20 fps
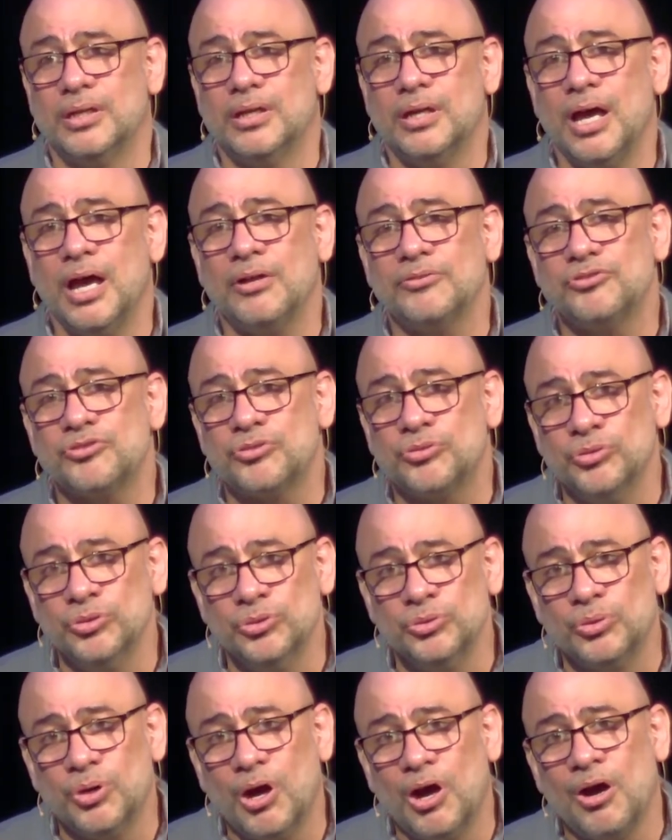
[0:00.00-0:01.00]
How
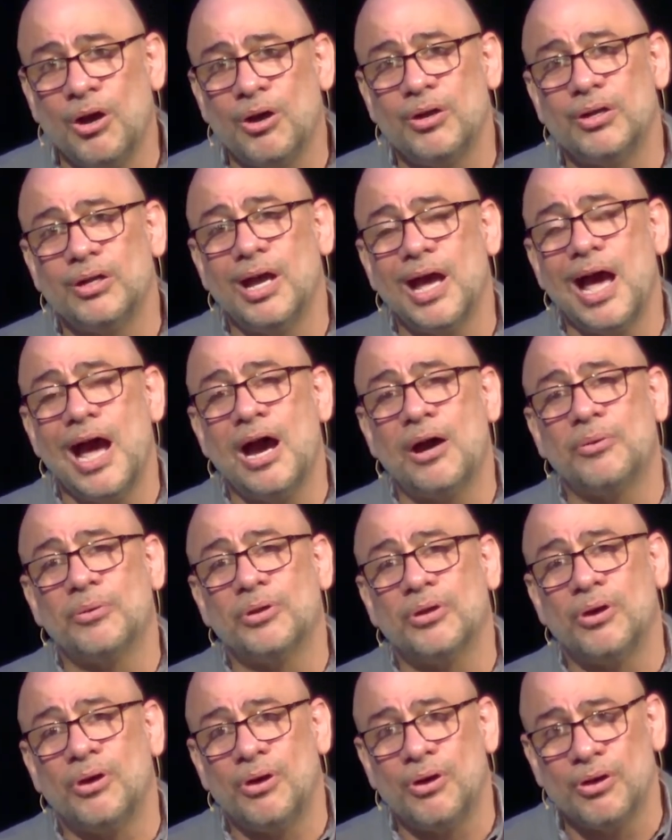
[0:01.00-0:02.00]
true are our
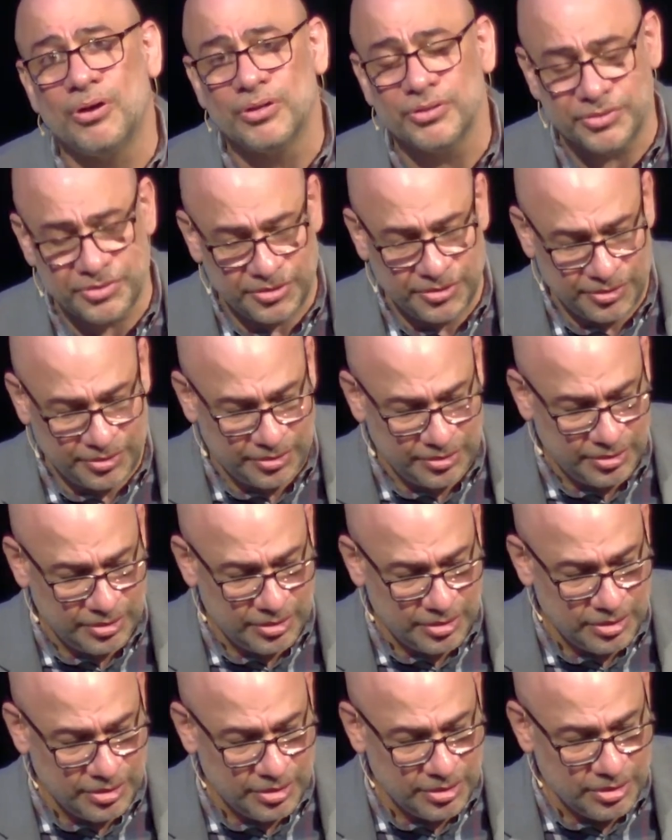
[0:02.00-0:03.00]
hearts
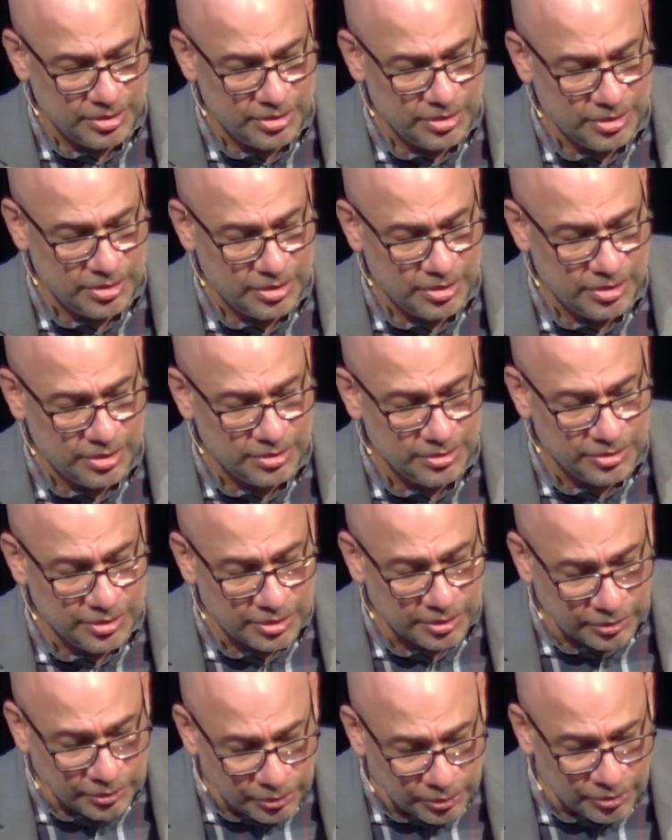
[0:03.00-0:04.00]
to the
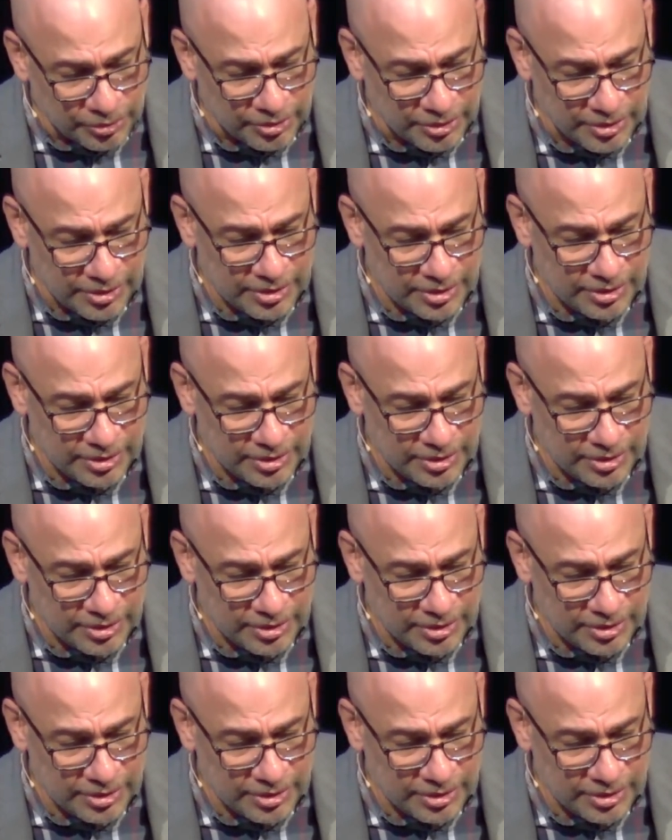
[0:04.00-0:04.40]
Lord?